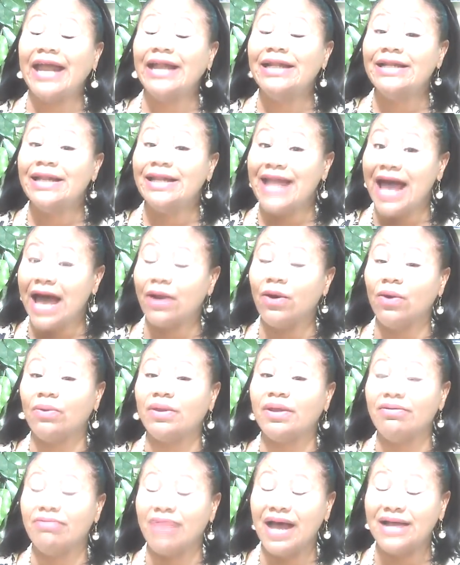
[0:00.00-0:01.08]
and not
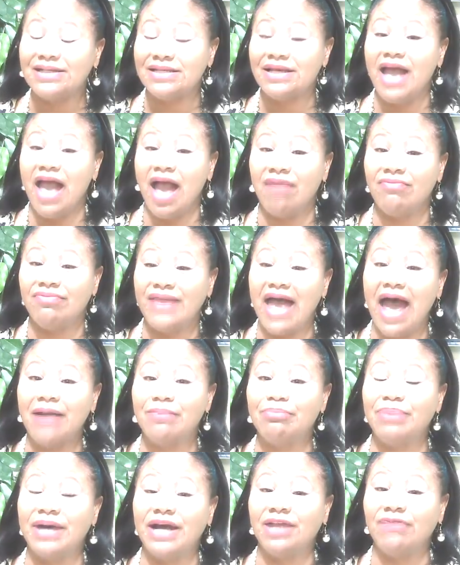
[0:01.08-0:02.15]
only does he have
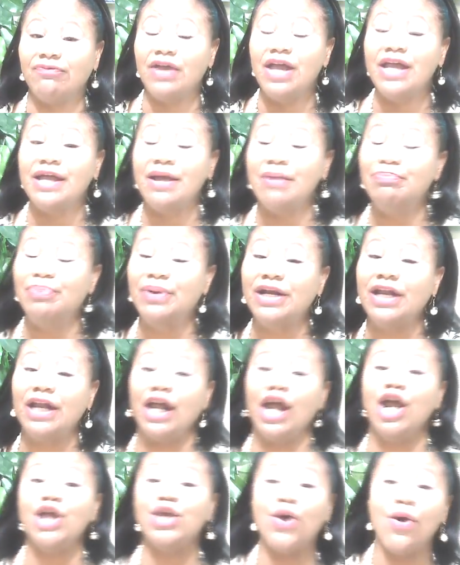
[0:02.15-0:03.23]
that, but if he can put
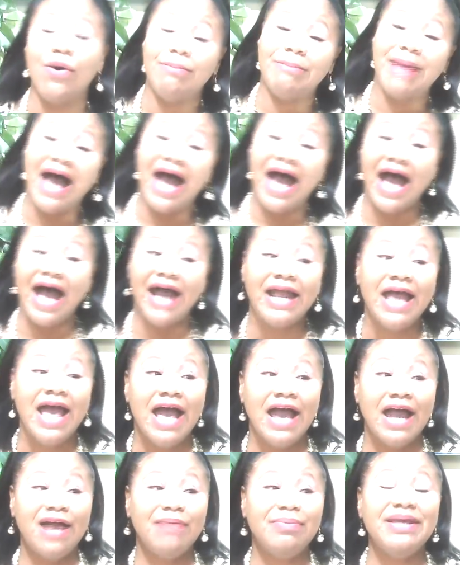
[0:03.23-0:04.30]
it in your mind
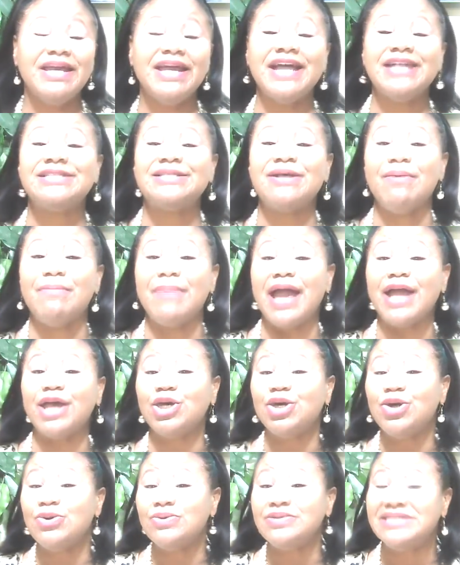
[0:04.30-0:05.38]
and begin to
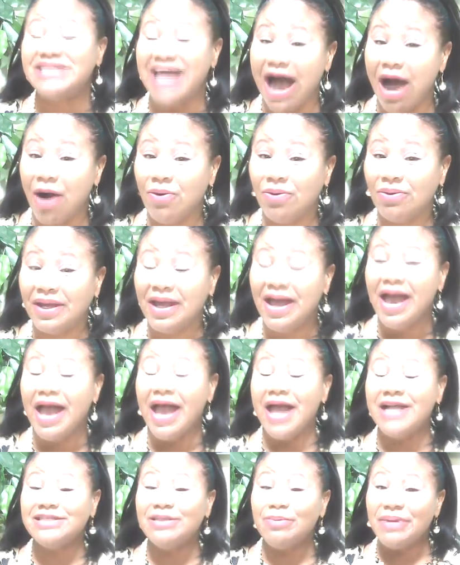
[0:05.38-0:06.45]
make you doubt
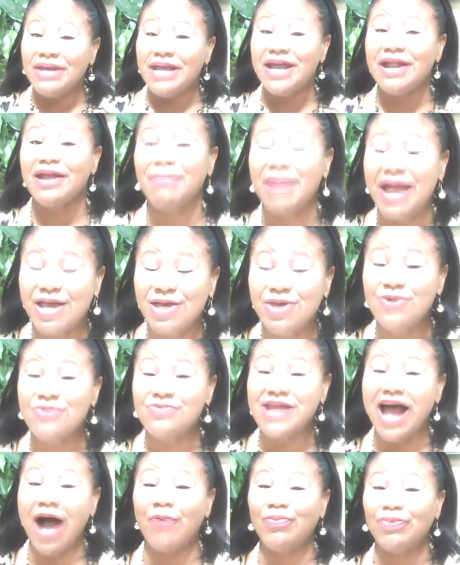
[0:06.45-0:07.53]
and to begin to make
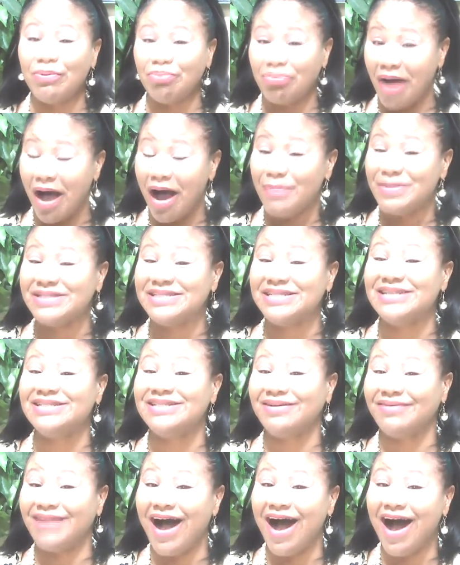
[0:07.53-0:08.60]
you doubt the
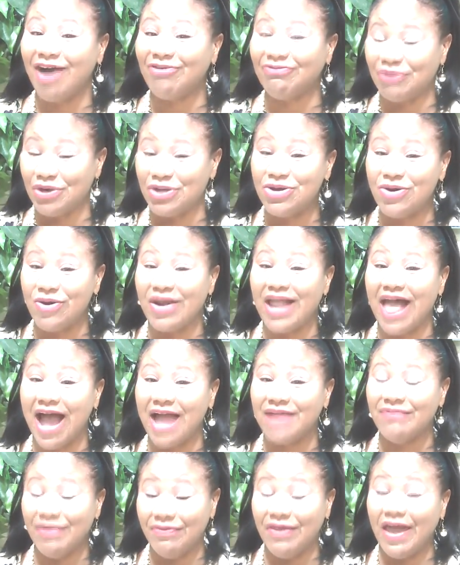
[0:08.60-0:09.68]
promises of God for your
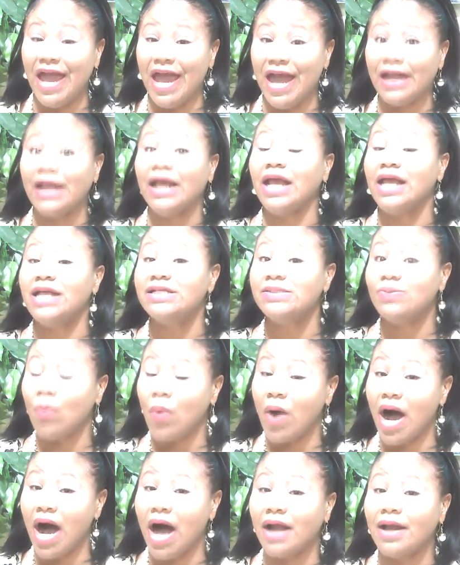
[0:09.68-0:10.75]
life, then he's
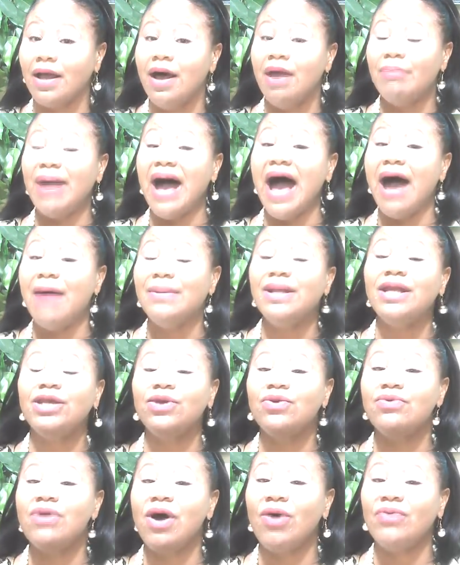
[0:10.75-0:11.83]
won. But how many
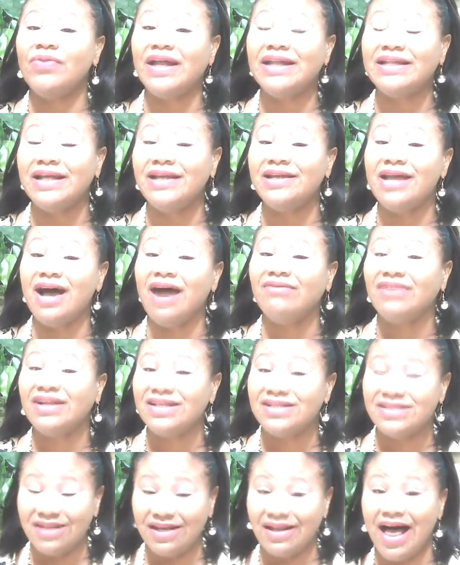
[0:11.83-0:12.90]
of you know that the
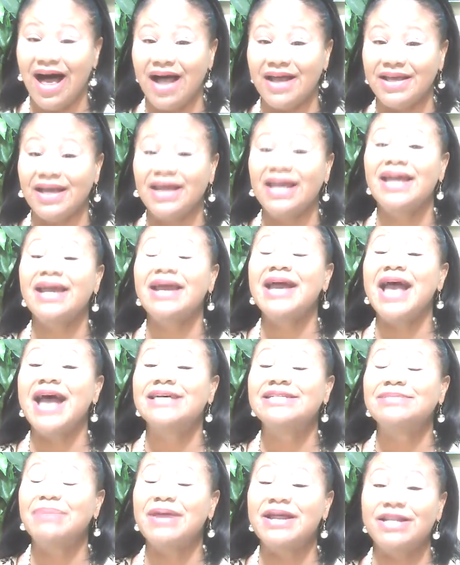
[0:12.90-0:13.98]
devil is a liar? He
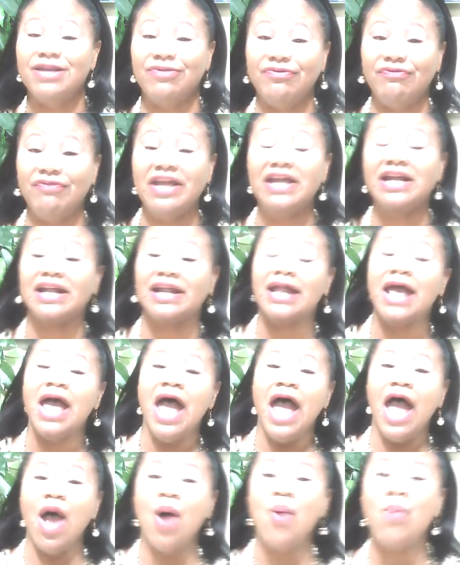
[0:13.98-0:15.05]
has been defeated and,
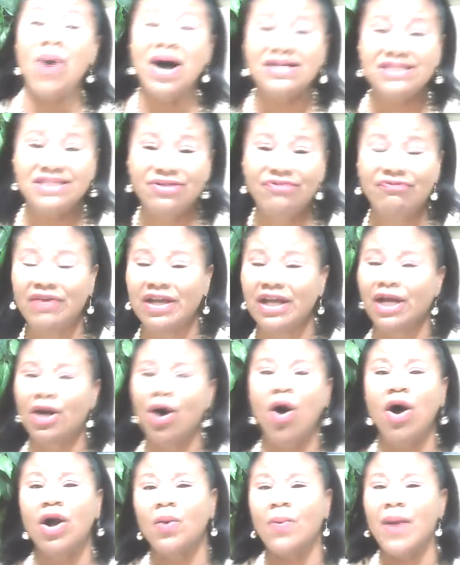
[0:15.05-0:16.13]
and was defeated
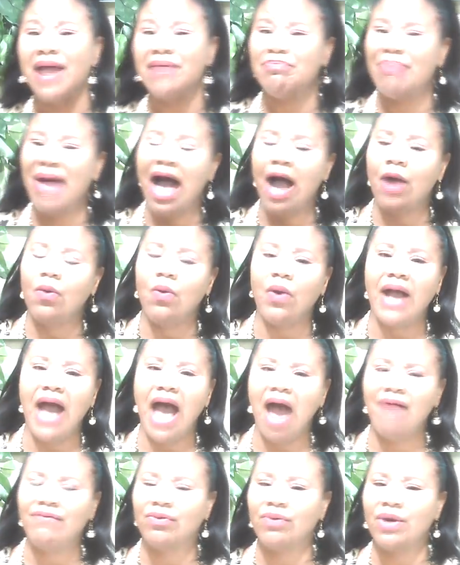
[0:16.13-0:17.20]
all the way back on
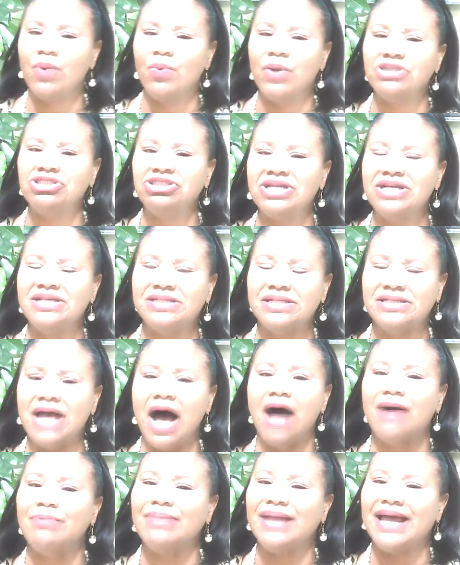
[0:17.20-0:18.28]
Calvary when Jesus
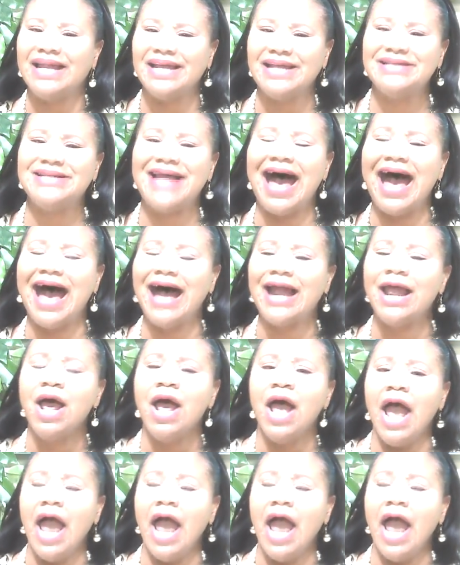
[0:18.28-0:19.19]
hung, bled, and died